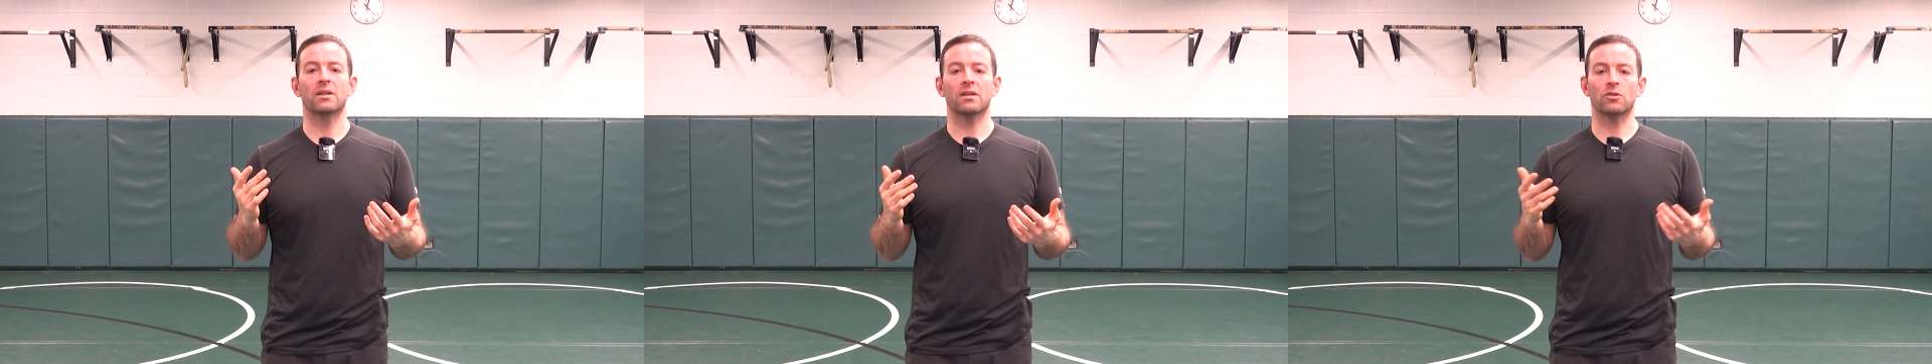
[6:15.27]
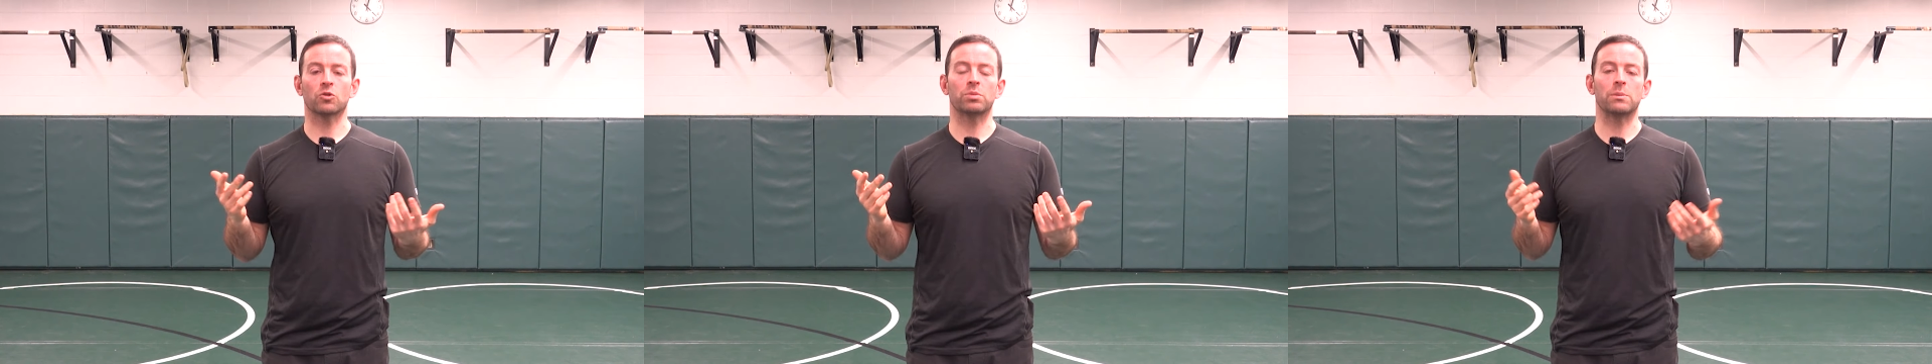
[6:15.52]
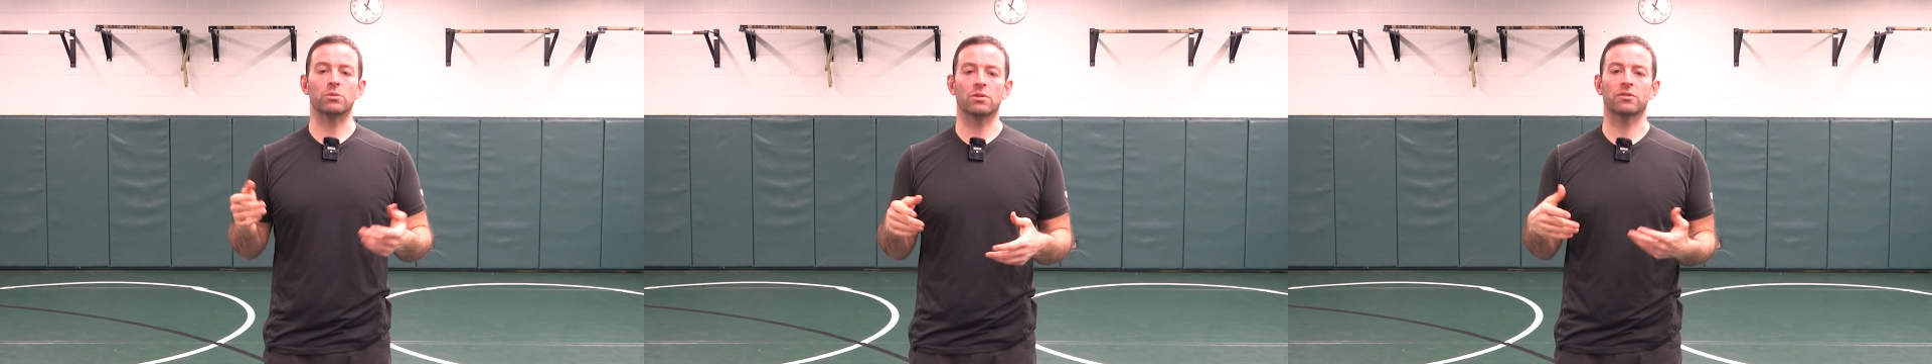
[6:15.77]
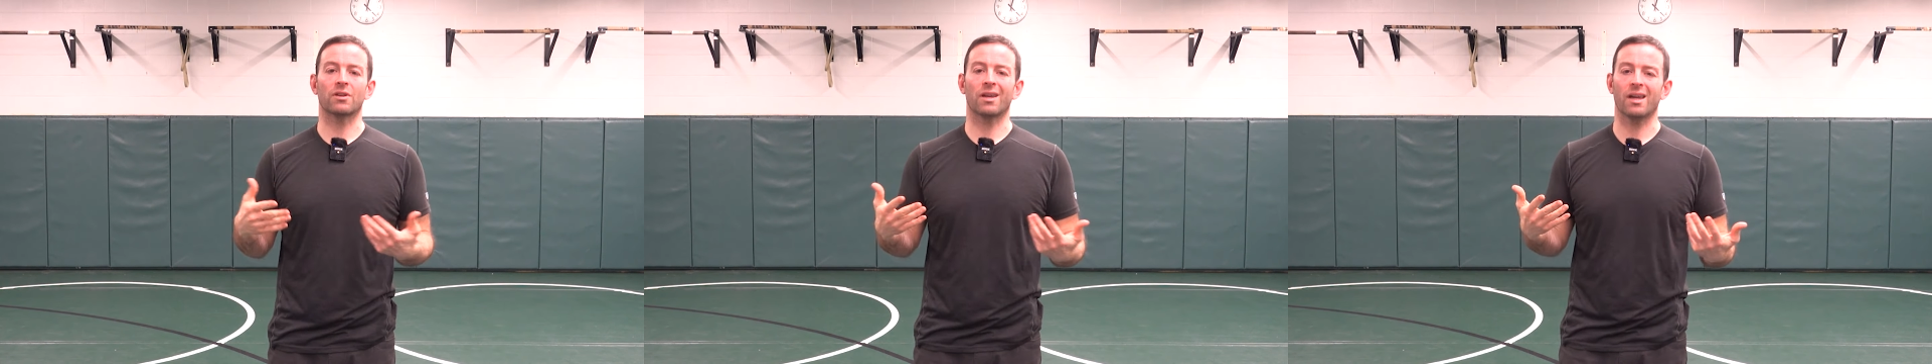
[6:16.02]
And those people
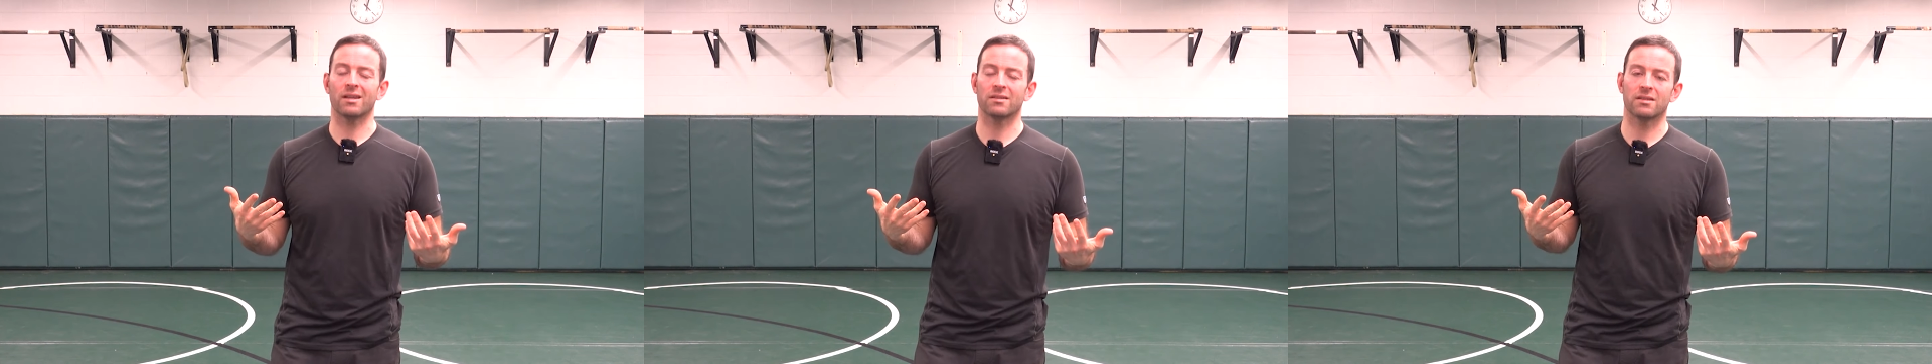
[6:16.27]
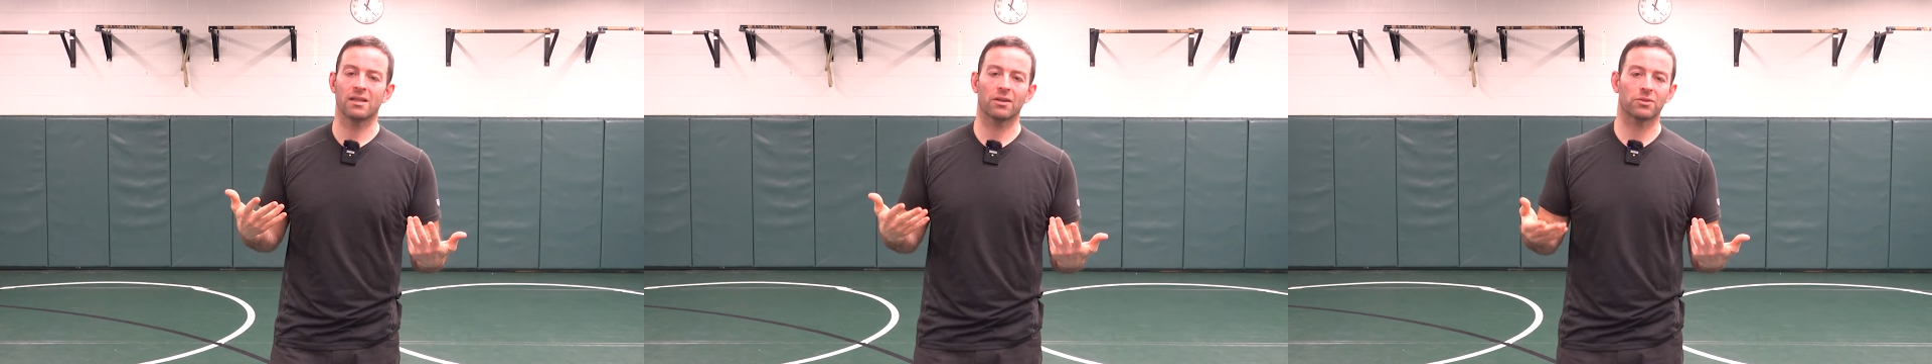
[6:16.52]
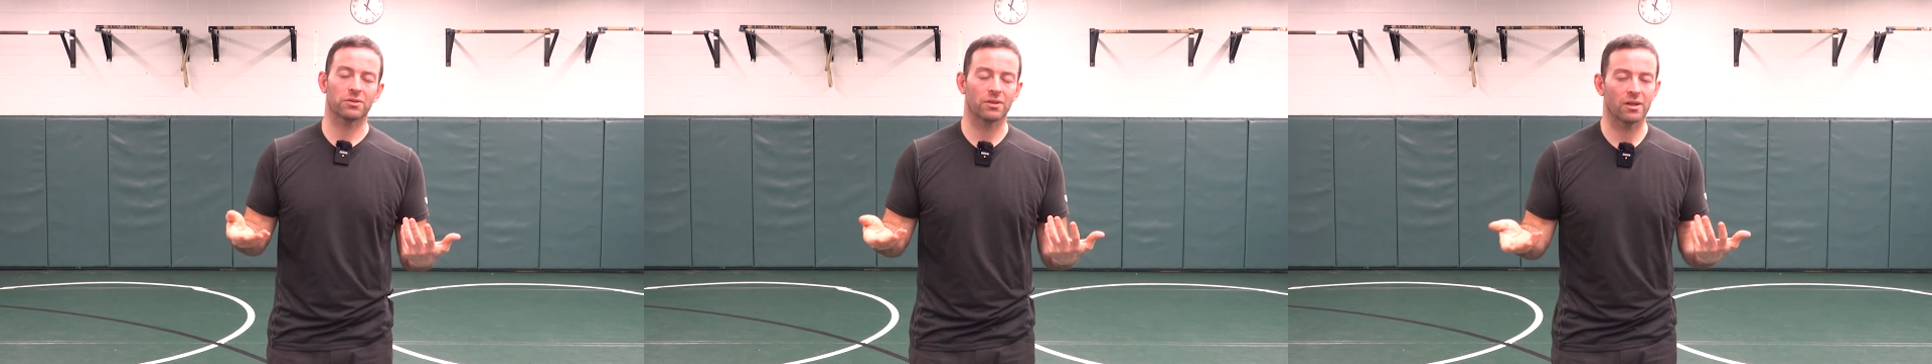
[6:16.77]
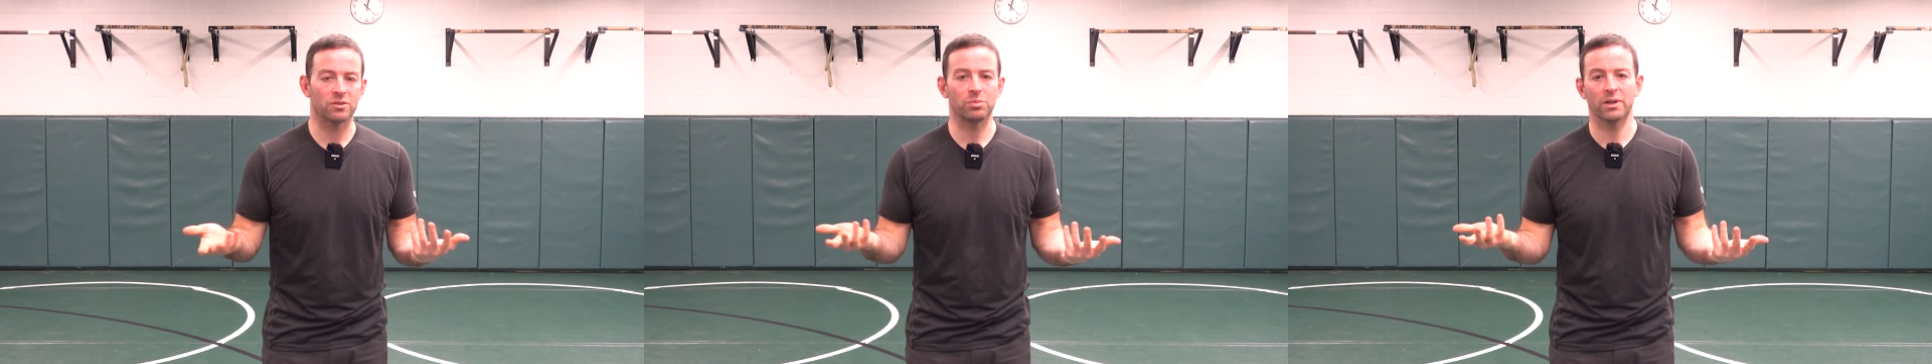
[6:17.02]
will say, hey, I did the
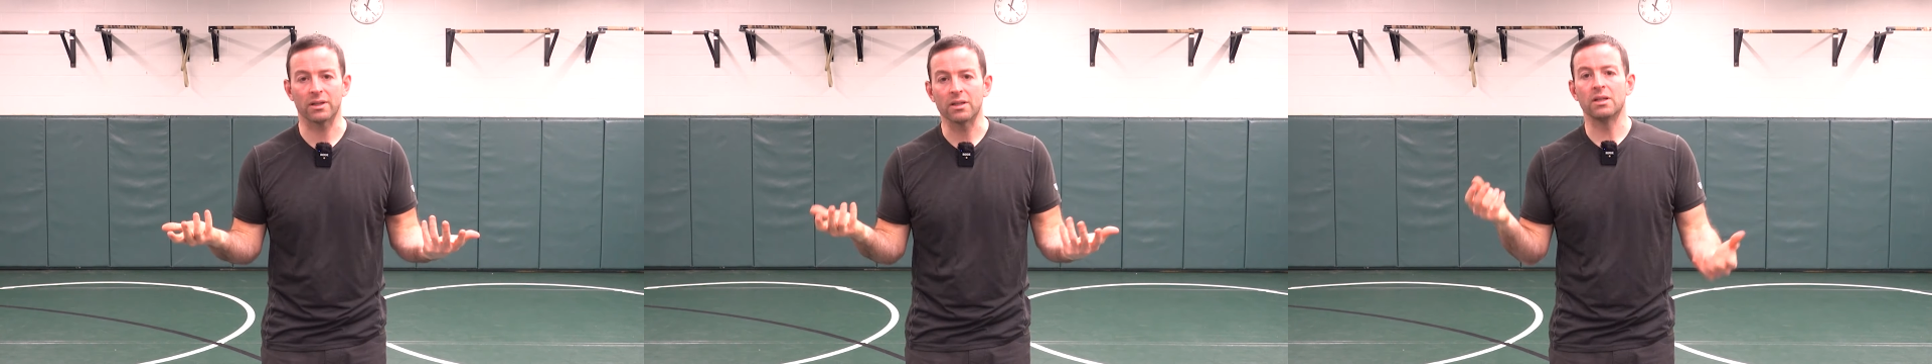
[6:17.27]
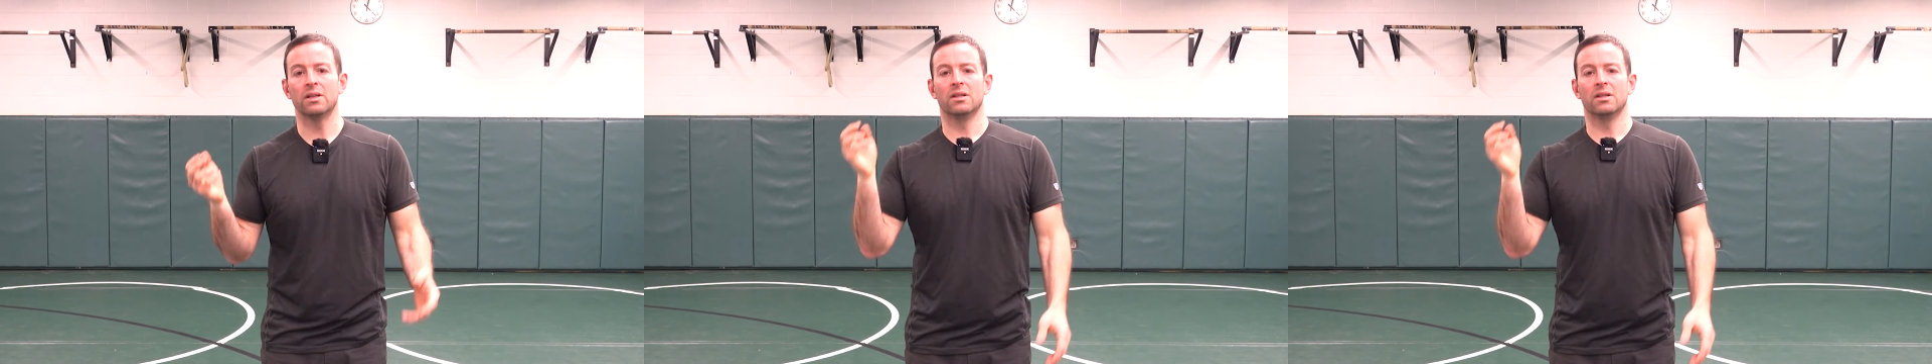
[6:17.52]
exercise, but